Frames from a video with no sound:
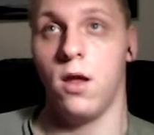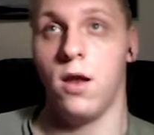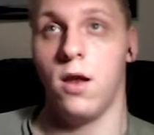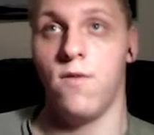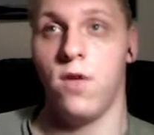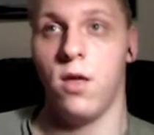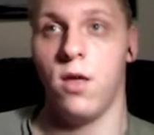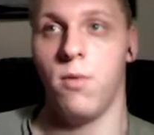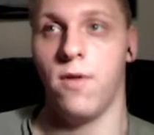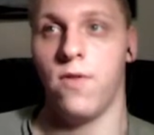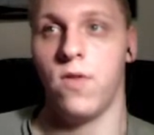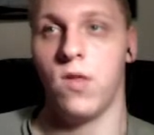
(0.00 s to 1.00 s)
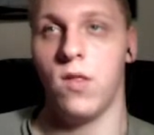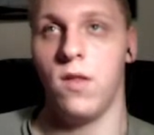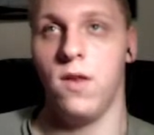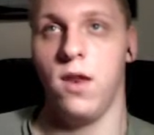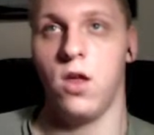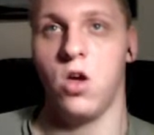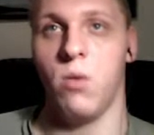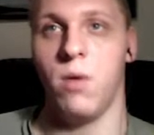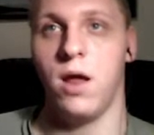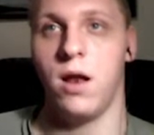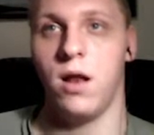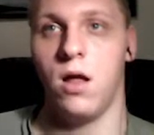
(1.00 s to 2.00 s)
nothing but the
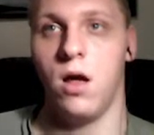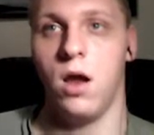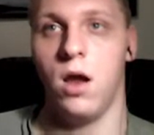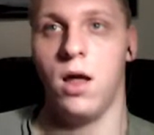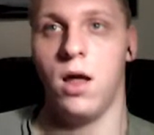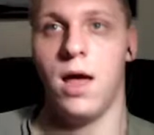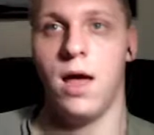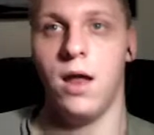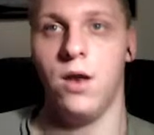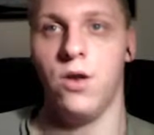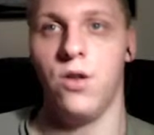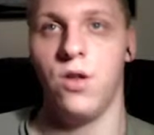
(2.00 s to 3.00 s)
command line and